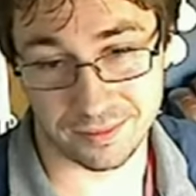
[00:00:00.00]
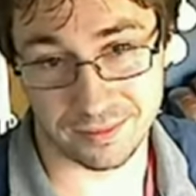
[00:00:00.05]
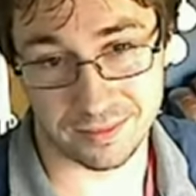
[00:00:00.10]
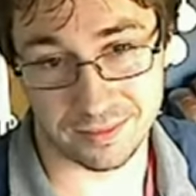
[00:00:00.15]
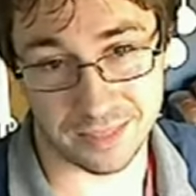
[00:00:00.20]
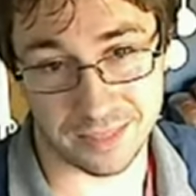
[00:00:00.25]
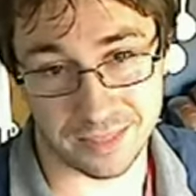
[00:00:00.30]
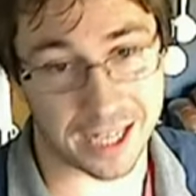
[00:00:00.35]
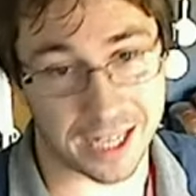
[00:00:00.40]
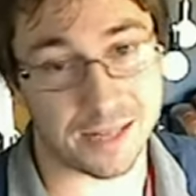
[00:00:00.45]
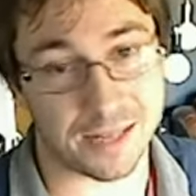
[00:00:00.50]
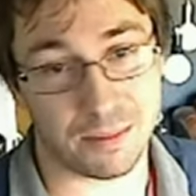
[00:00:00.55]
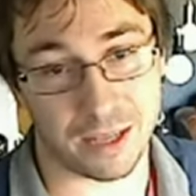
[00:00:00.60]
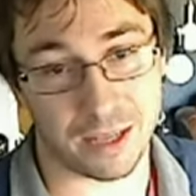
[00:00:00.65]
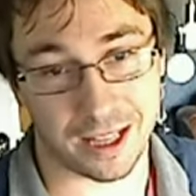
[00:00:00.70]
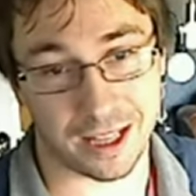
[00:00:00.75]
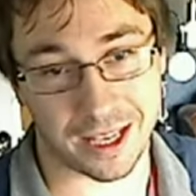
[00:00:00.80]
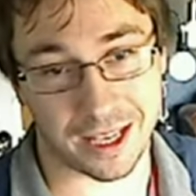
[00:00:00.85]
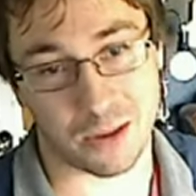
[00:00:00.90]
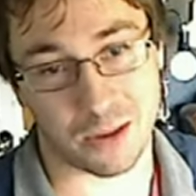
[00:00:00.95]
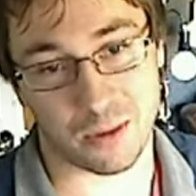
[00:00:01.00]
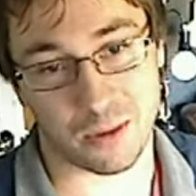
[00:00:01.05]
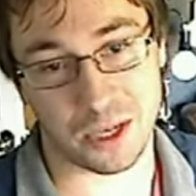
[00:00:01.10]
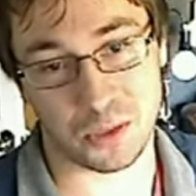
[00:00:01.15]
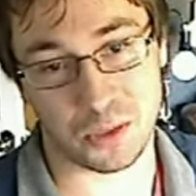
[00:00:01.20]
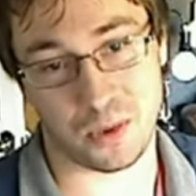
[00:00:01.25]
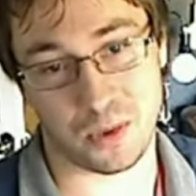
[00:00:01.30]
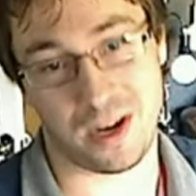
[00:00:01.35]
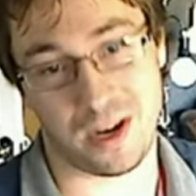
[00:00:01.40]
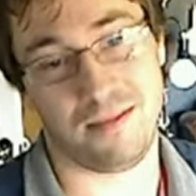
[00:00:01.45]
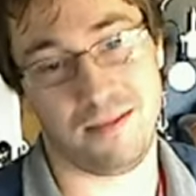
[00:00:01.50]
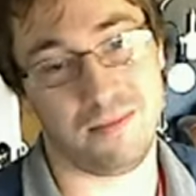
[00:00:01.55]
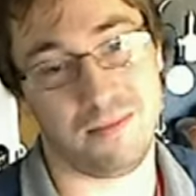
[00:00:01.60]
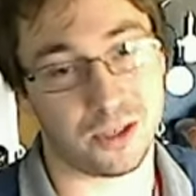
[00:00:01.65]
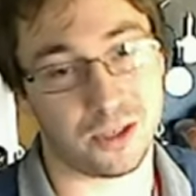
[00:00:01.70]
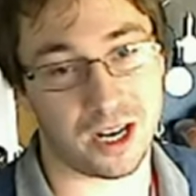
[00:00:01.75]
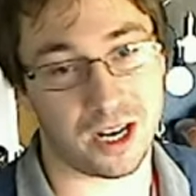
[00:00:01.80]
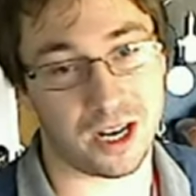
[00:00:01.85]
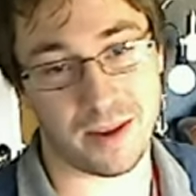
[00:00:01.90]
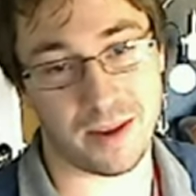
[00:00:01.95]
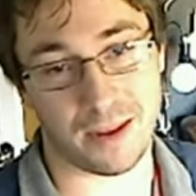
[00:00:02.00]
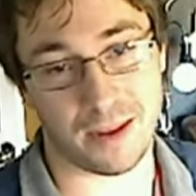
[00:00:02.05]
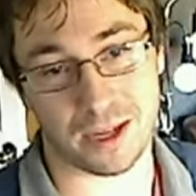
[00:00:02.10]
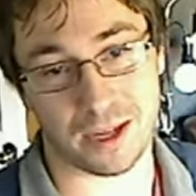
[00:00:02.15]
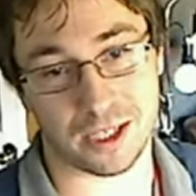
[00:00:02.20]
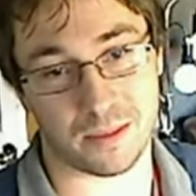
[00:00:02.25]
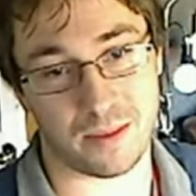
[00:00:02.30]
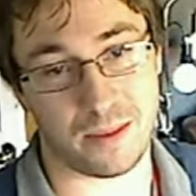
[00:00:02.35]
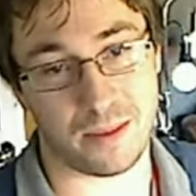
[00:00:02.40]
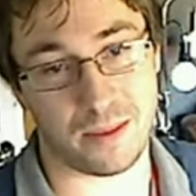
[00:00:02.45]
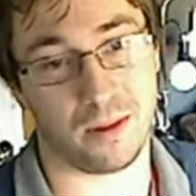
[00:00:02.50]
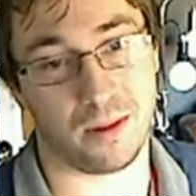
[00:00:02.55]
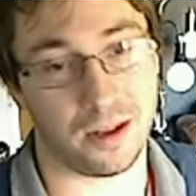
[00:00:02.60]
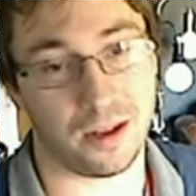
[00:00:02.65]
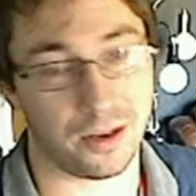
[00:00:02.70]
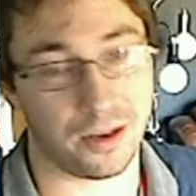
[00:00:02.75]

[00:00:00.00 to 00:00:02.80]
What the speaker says: Like simply clicking retweet. There's gonna be a bunch of people on